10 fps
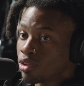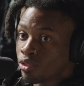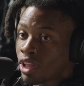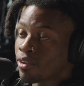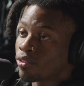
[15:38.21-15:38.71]

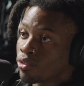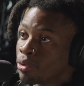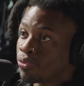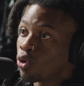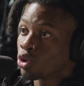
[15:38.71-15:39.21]
like
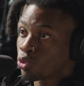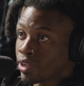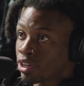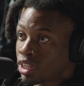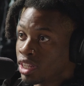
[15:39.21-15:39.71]
before the
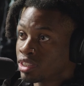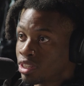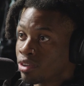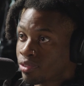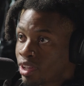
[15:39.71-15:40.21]
Rvidxr Klvn
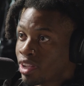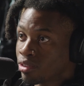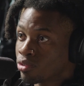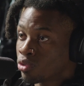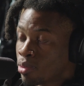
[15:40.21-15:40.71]
stuff, like
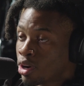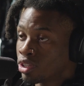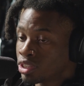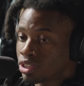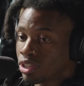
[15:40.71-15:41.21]
with my
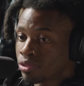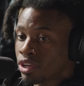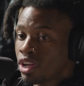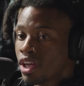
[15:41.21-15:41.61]
early stuff.